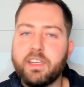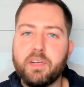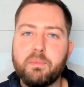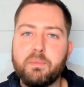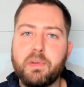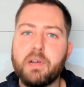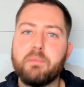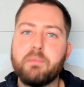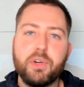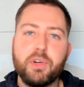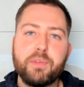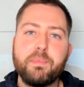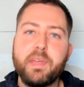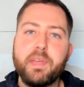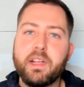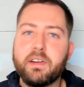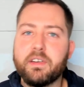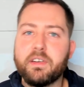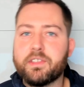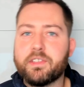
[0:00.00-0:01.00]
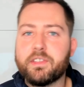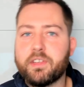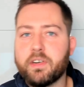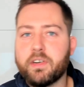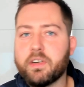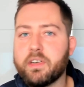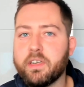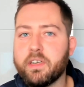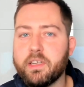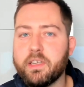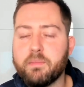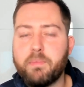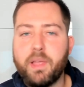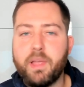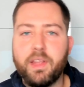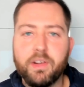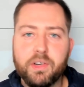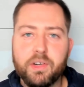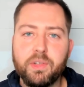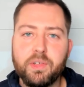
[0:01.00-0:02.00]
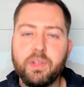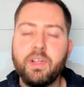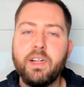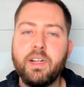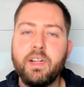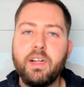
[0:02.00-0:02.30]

but Bookmaker, Circa, and Pinnacle,